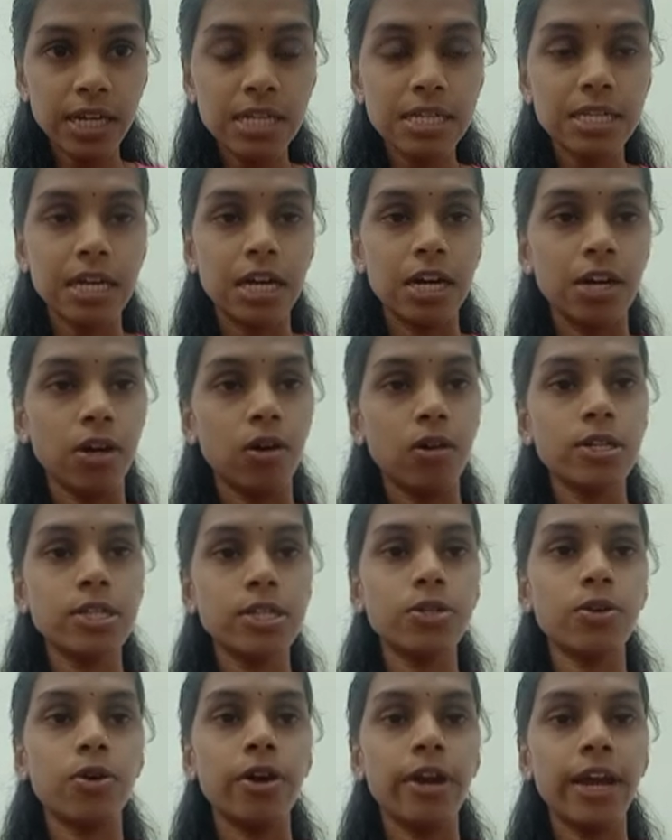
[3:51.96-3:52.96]
and
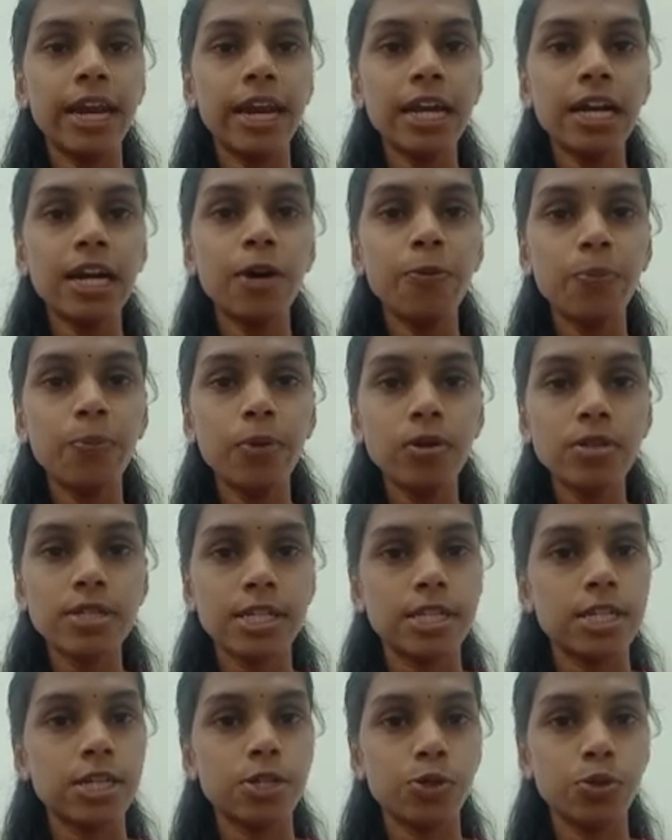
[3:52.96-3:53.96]
also organic compounds
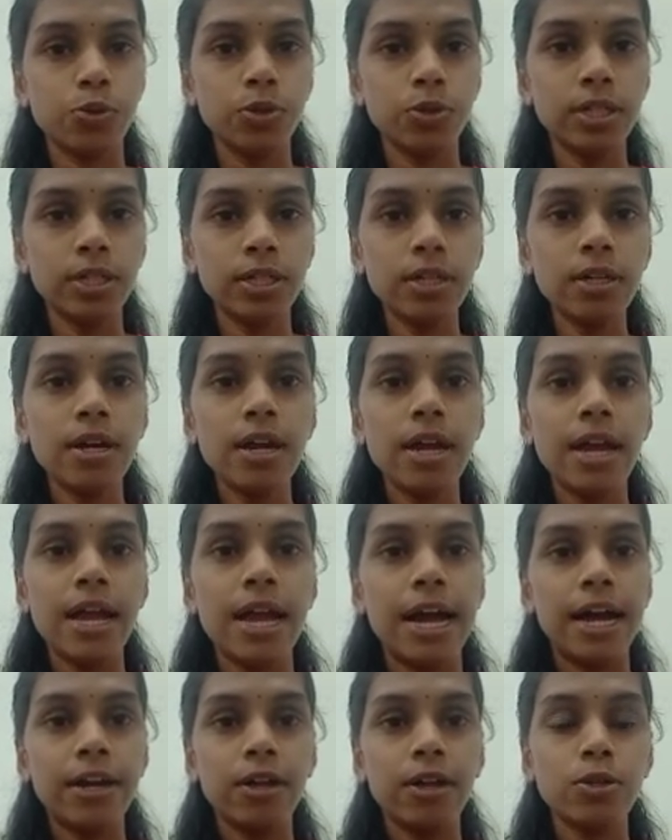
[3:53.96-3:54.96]
such as sugar
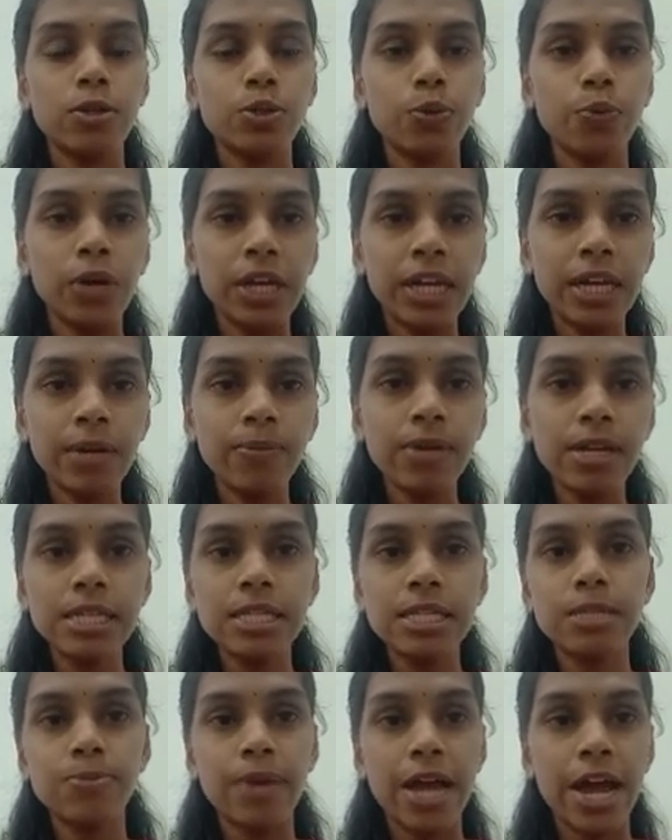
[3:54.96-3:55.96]
and also
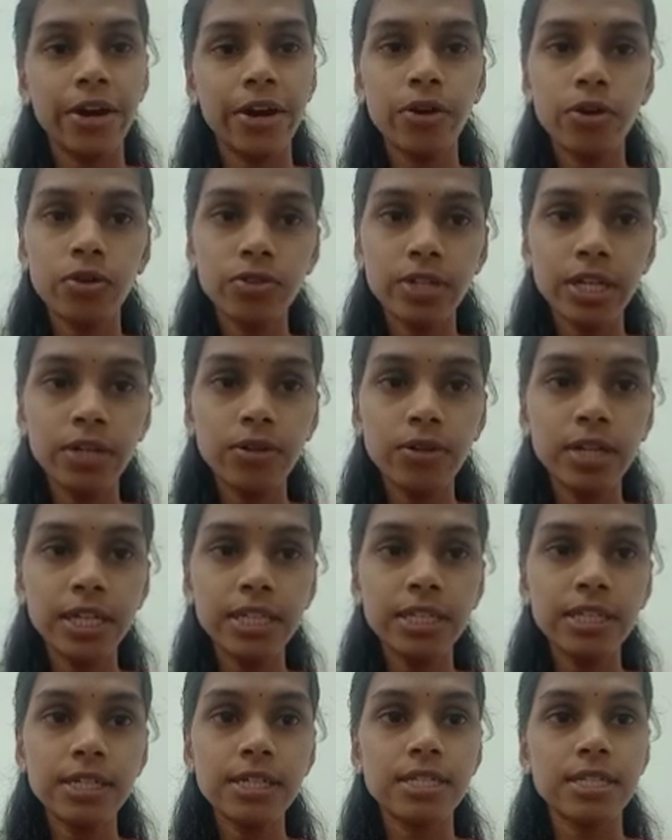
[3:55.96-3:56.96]
vitamins, plant growth
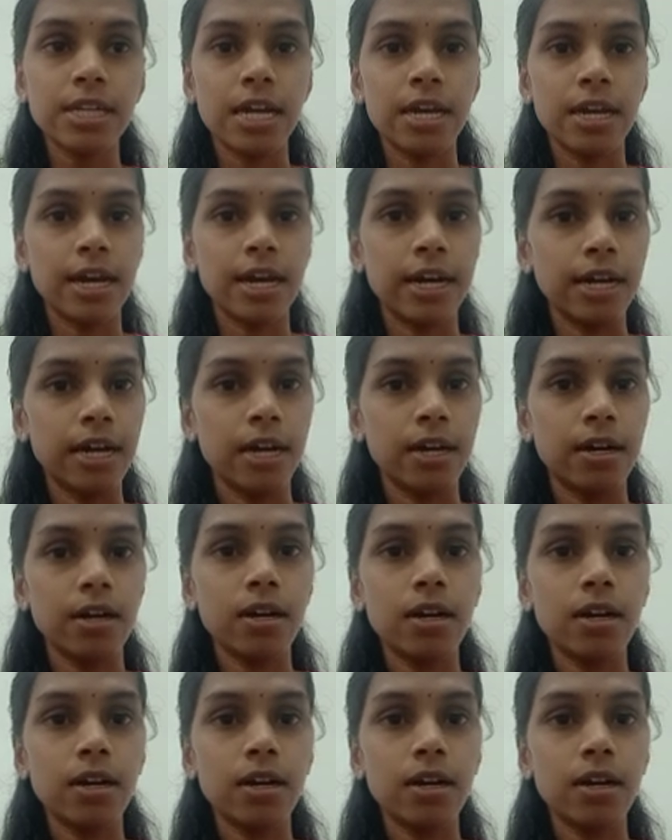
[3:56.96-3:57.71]
regulators and agar.